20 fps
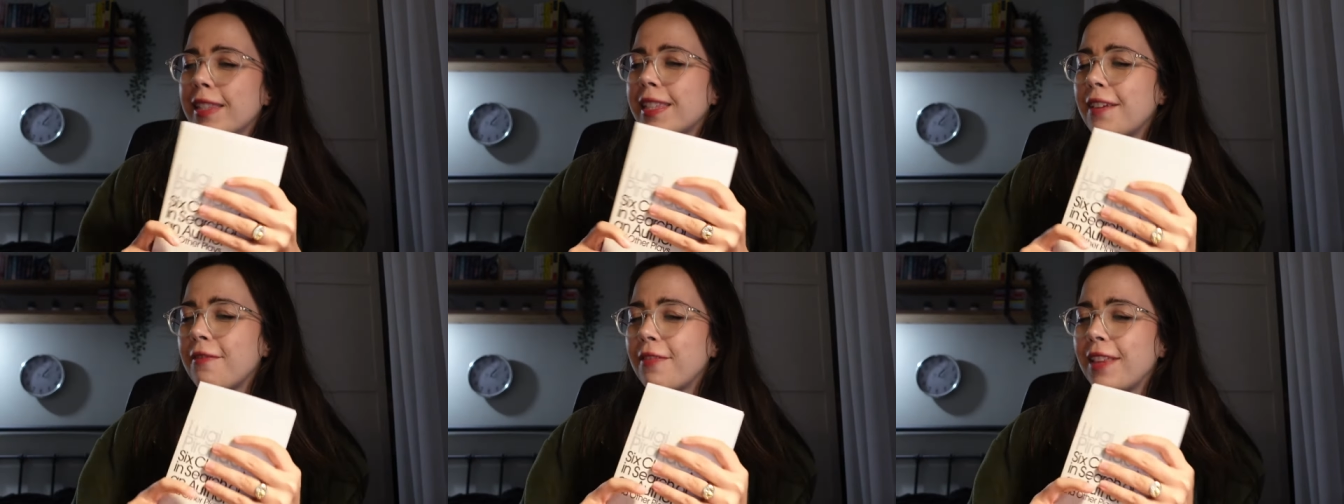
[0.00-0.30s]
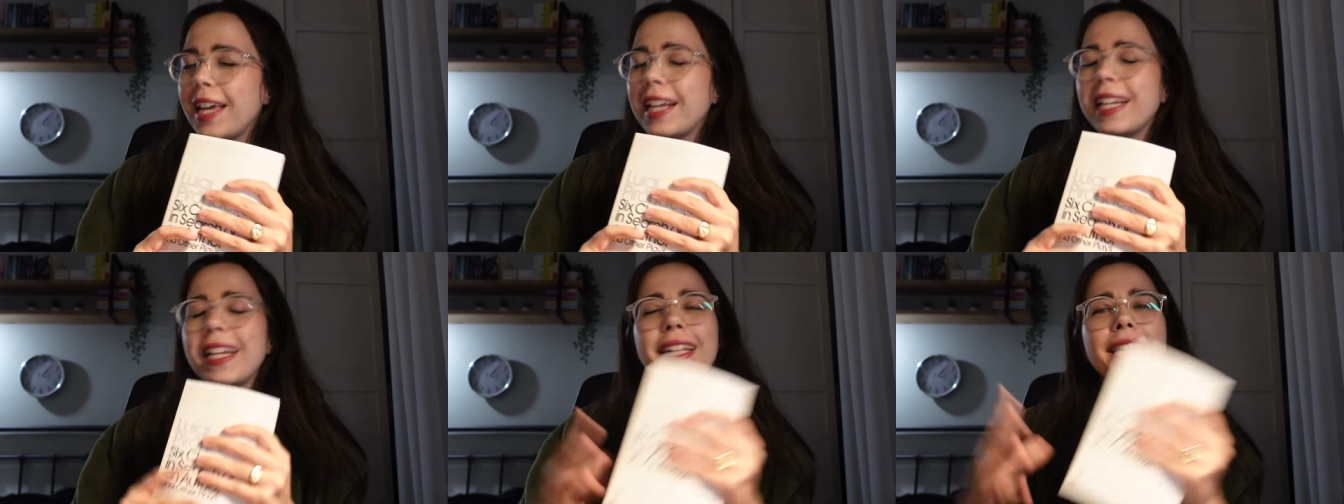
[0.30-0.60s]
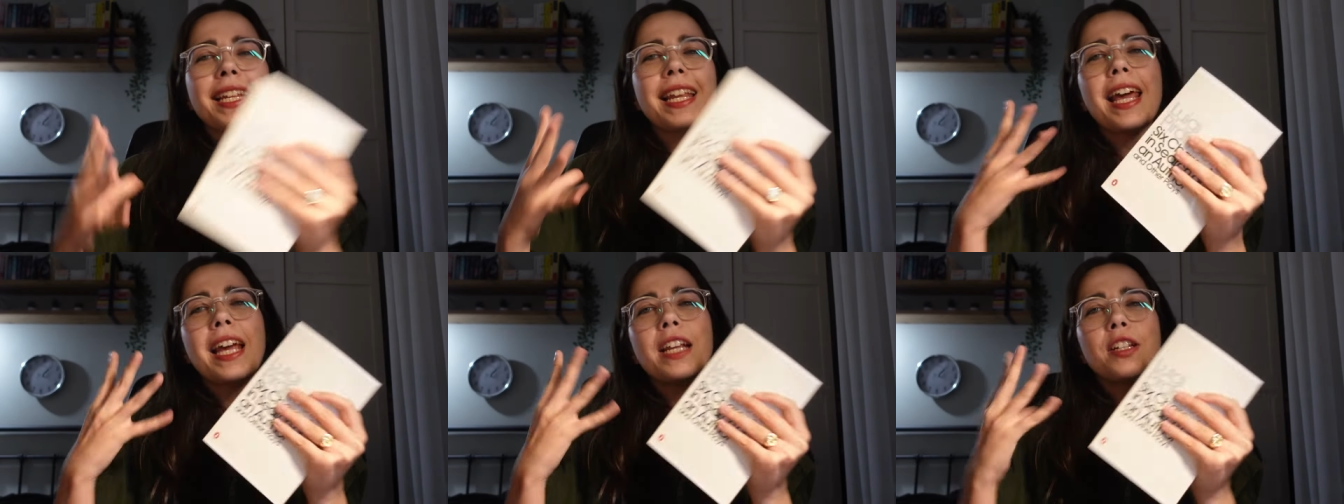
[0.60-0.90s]
stuff like that.
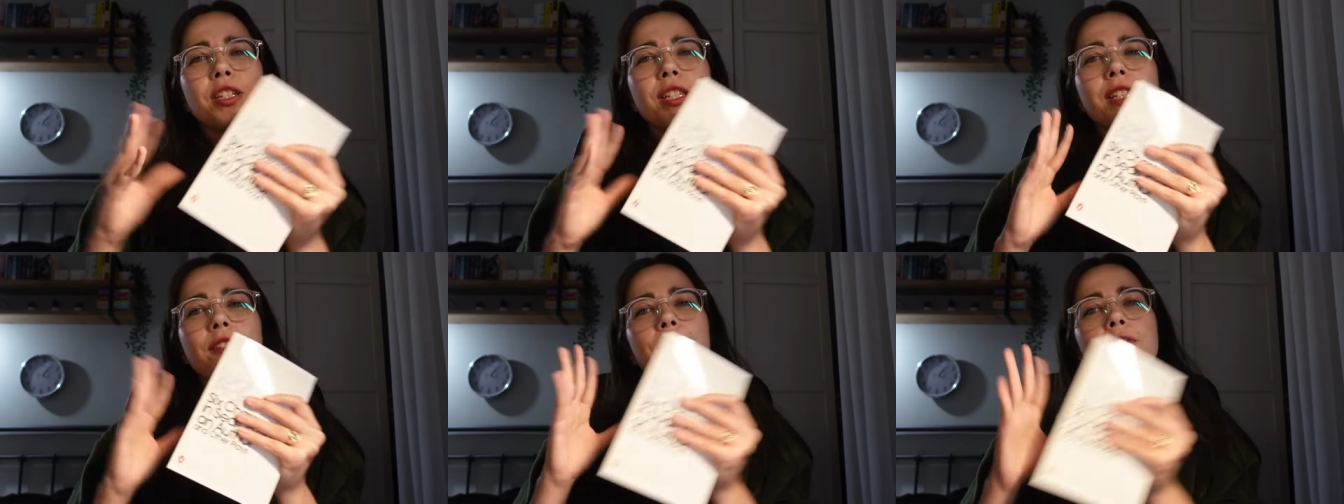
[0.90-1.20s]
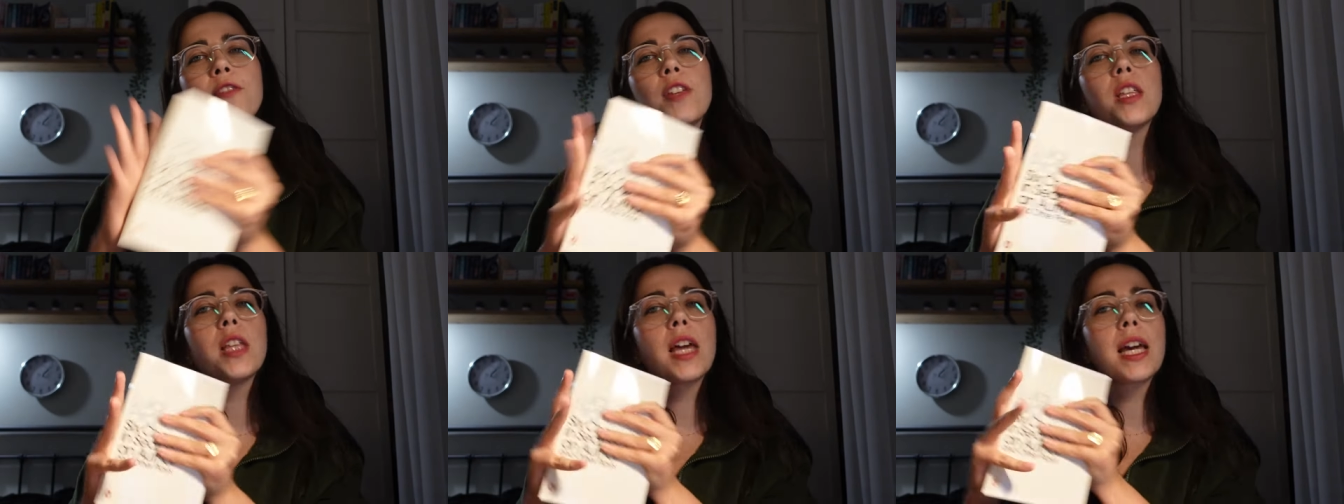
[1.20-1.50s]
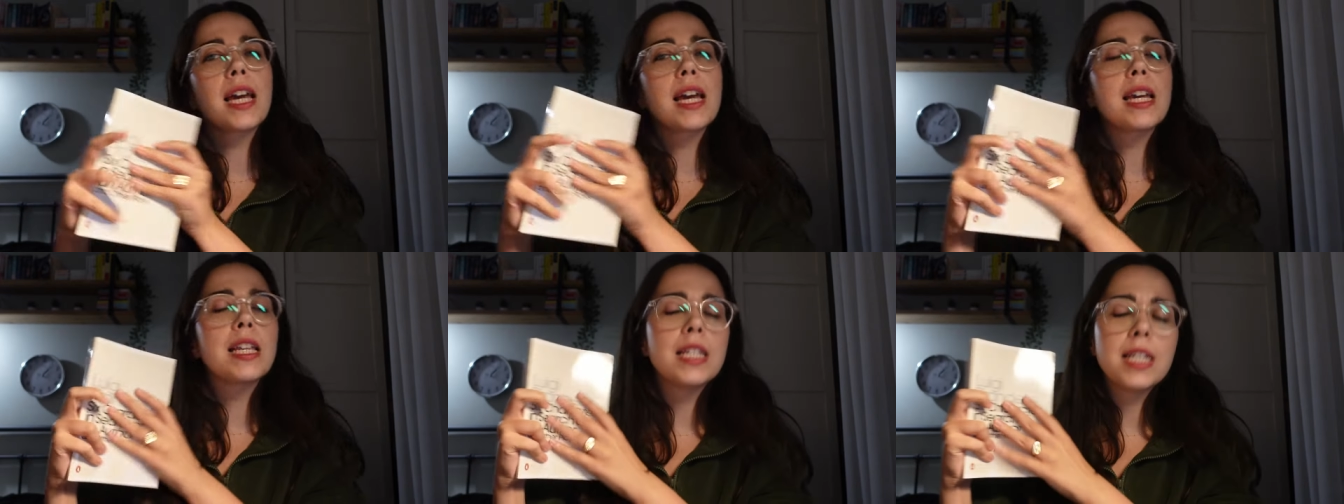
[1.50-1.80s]
And I just feel
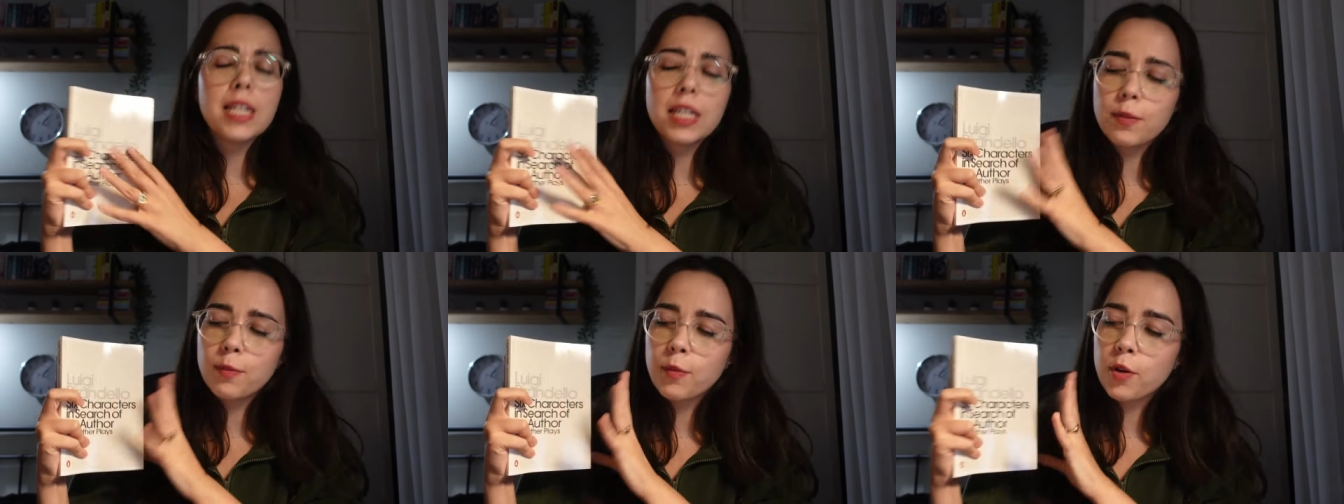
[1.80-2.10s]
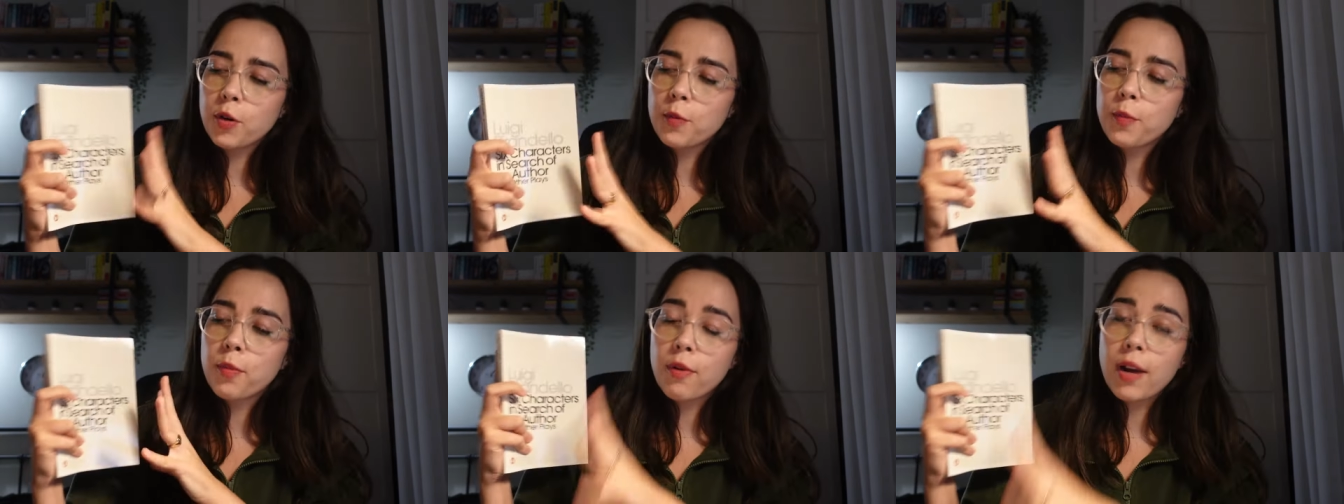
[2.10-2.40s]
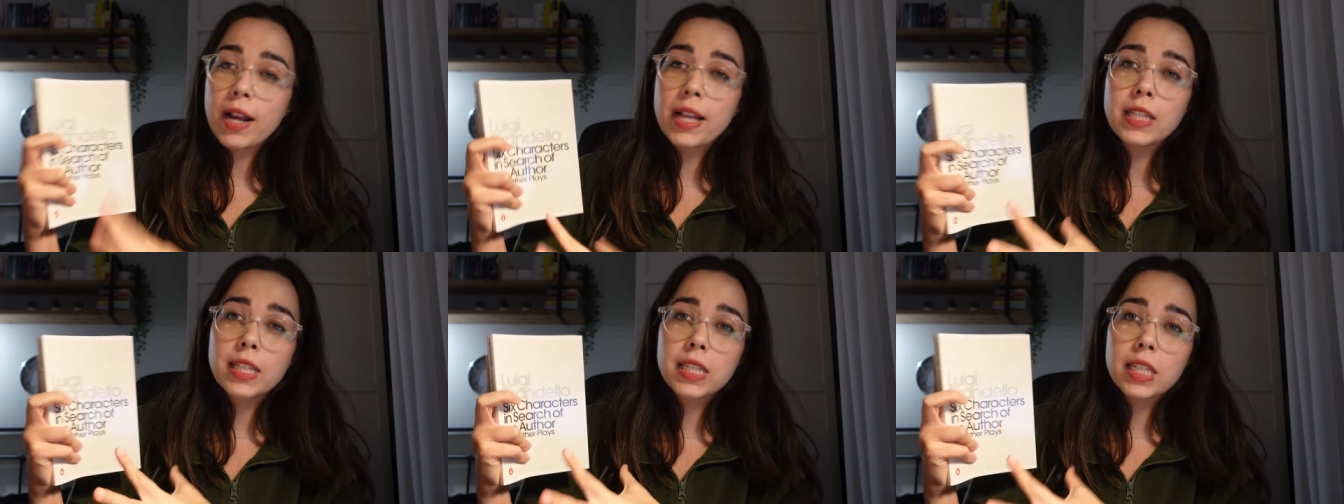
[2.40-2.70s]
like I need more
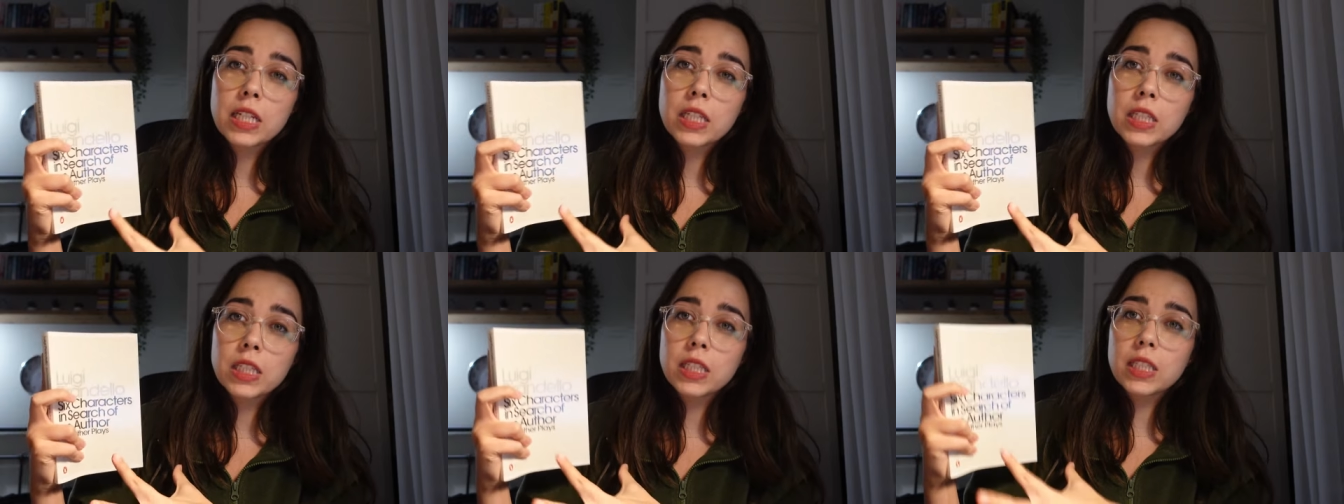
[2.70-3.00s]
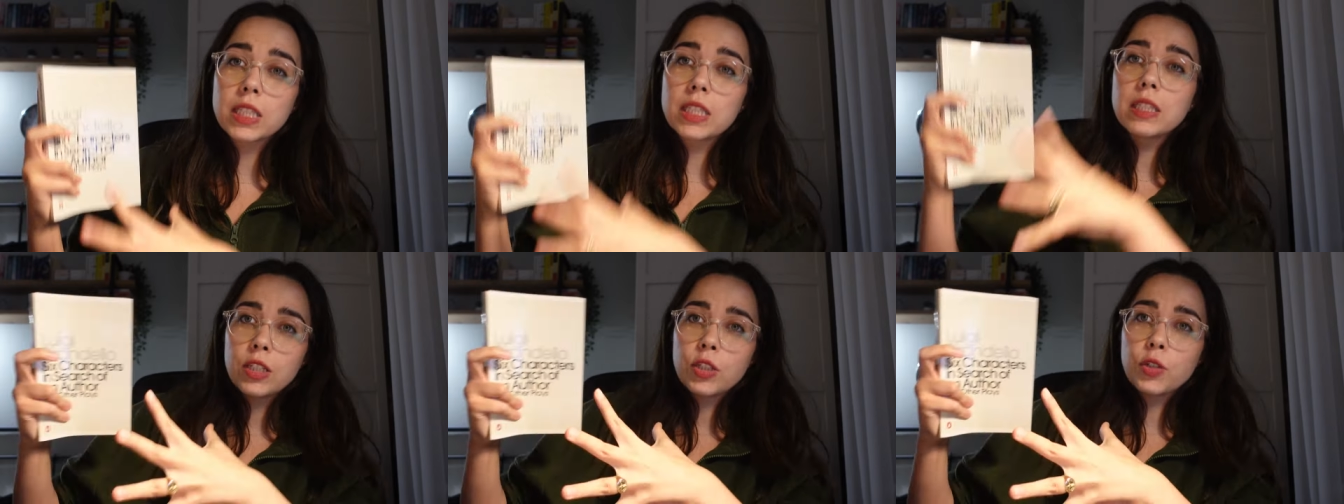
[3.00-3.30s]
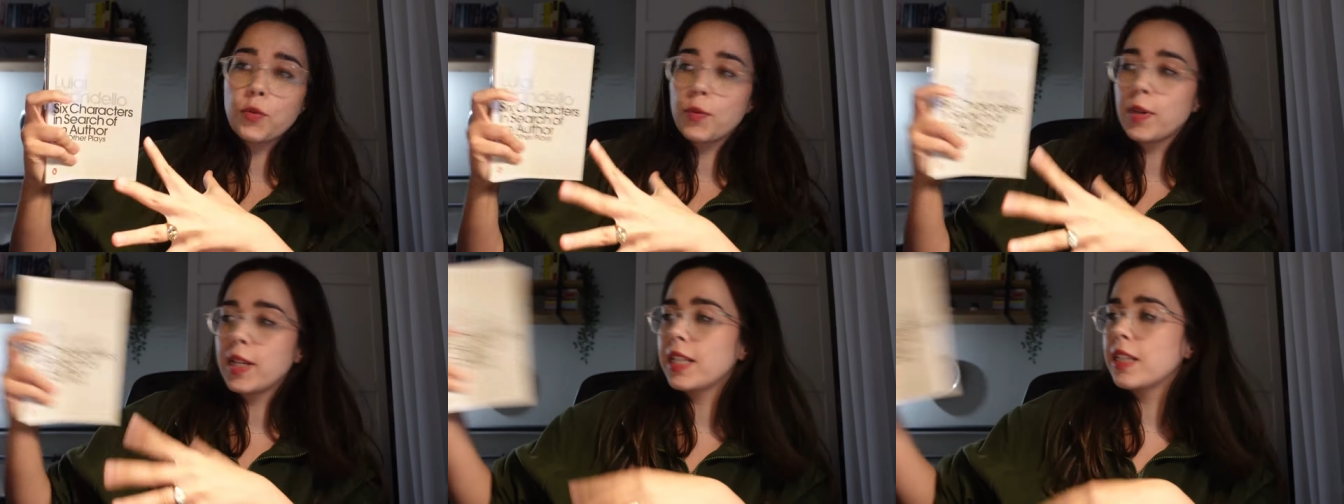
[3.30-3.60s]
brain cells
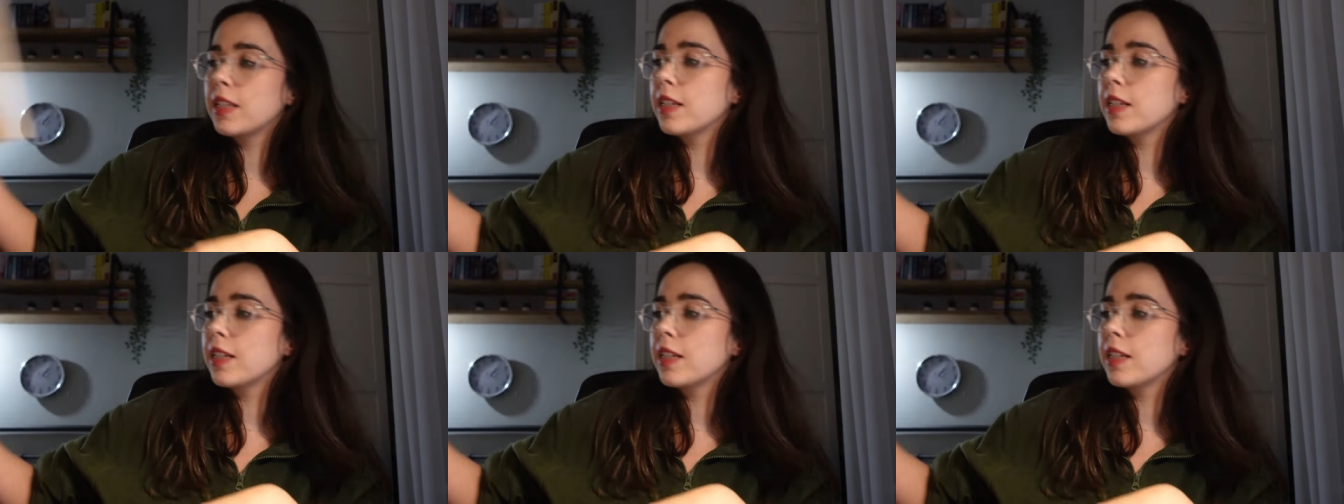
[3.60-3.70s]
to read